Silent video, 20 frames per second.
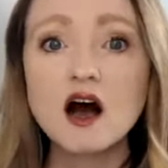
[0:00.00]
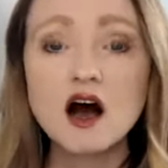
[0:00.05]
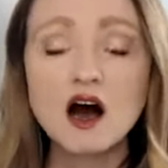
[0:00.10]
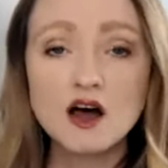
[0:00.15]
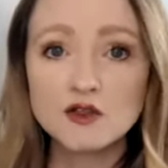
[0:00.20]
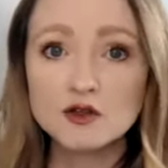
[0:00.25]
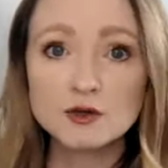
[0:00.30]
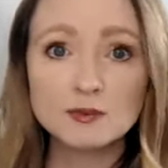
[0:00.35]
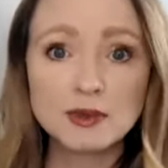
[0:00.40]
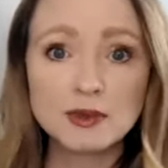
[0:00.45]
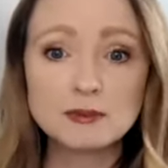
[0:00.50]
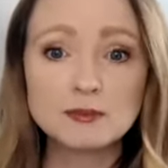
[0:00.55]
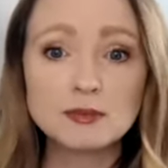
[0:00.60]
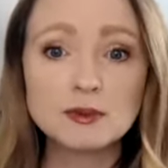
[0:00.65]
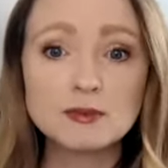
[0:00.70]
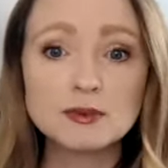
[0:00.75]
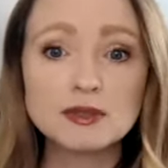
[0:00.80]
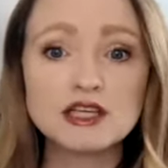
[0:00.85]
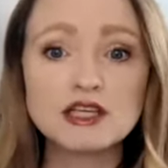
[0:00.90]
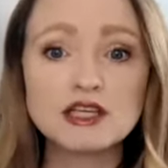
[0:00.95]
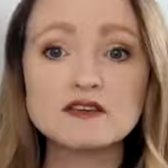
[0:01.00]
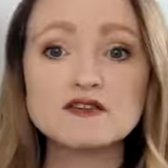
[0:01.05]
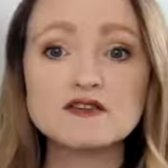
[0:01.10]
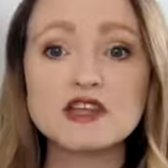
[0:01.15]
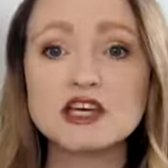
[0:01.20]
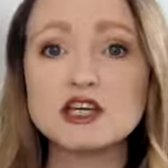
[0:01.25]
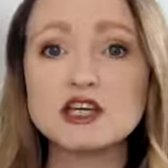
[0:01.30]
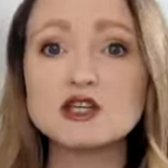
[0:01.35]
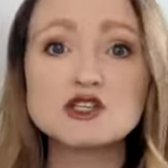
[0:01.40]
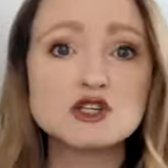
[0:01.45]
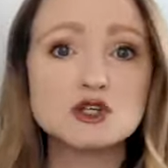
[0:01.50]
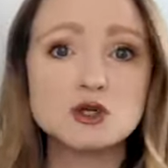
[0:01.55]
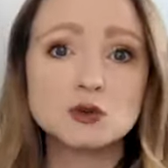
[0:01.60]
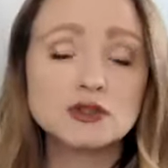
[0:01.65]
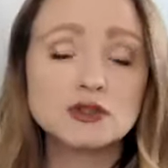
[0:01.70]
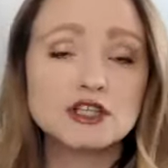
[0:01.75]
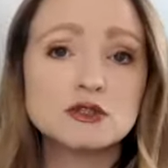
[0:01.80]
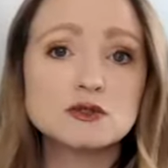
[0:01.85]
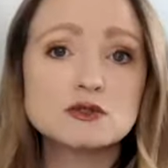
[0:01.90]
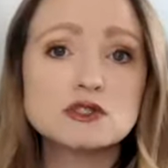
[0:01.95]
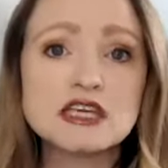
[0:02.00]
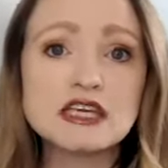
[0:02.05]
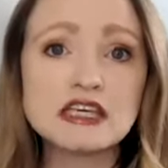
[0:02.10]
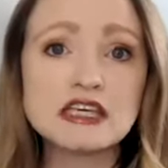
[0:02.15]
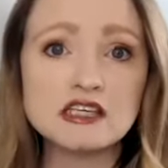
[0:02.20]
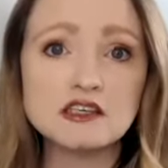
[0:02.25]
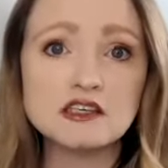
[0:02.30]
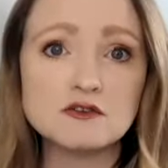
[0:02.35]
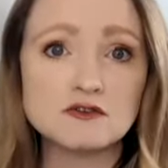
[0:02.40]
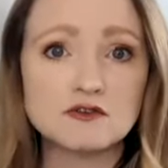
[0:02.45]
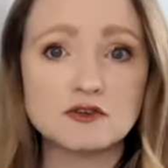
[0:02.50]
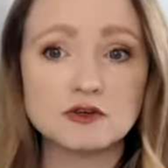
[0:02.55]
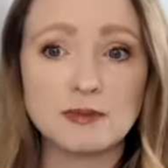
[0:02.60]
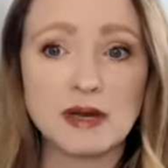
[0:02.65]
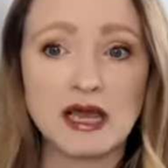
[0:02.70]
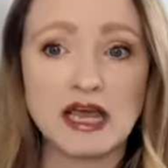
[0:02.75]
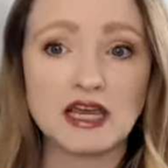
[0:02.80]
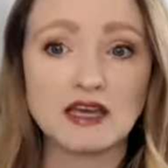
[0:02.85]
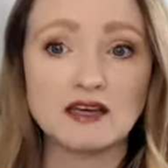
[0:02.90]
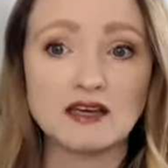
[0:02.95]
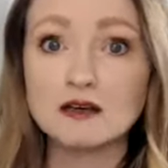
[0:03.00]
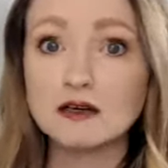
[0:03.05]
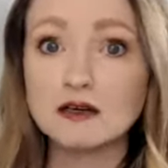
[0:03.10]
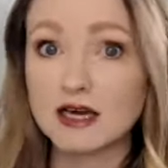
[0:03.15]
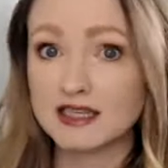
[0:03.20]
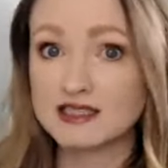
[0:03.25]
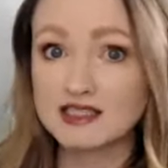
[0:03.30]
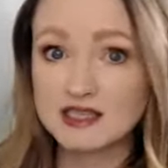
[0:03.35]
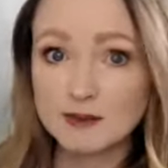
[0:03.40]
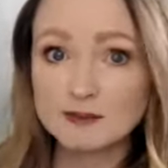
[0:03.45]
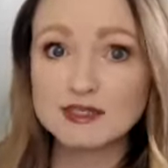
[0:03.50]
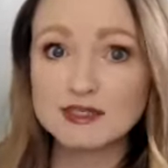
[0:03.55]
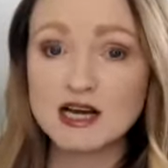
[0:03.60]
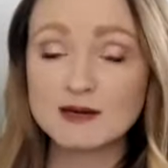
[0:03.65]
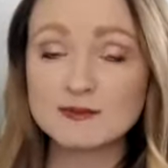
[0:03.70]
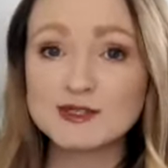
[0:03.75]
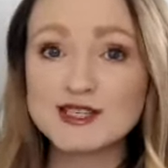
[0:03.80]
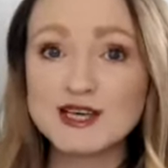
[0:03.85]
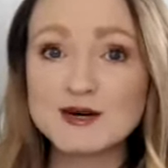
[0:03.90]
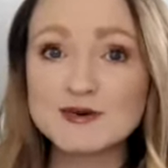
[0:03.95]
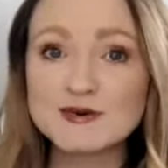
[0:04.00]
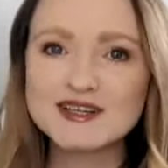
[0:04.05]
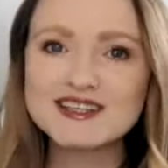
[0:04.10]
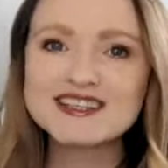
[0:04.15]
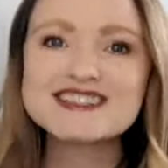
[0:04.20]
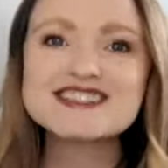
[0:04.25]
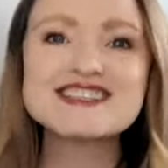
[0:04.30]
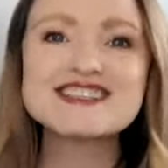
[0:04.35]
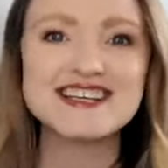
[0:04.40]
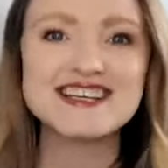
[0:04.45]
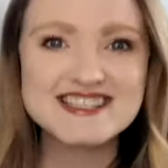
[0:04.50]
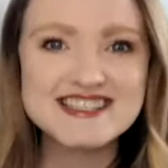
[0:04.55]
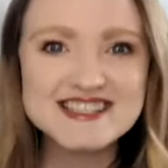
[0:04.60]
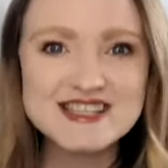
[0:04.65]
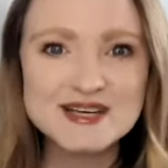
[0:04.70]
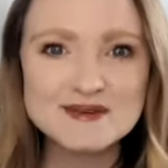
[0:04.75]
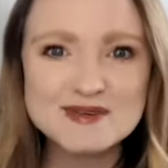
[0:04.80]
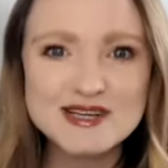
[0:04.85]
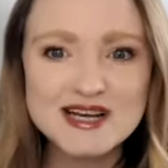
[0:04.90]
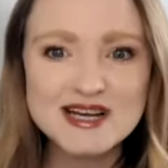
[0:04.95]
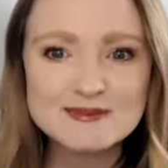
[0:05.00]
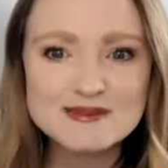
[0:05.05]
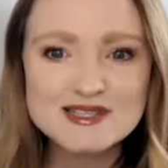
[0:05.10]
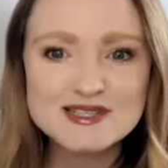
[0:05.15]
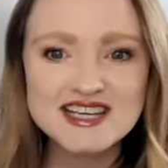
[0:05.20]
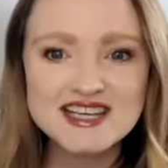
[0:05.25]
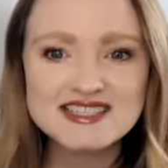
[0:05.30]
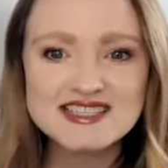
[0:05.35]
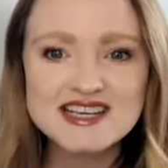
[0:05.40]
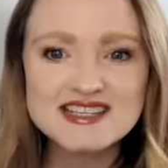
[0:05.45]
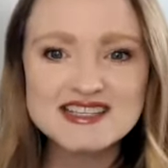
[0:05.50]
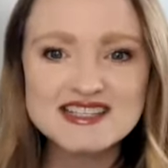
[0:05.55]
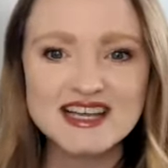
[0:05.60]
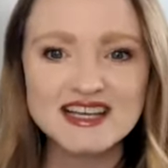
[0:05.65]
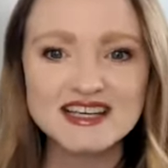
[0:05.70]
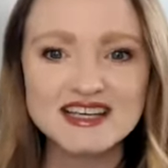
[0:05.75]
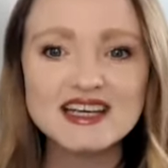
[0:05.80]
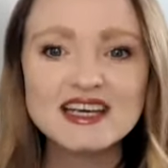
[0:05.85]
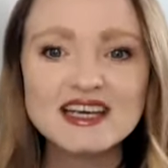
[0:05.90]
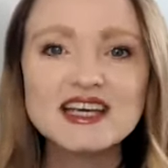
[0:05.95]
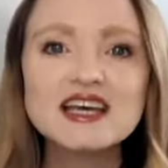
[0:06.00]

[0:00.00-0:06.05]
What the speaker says: Other people believe that you should only use heat for pain, and sometimes that works and sometimes that doesn't.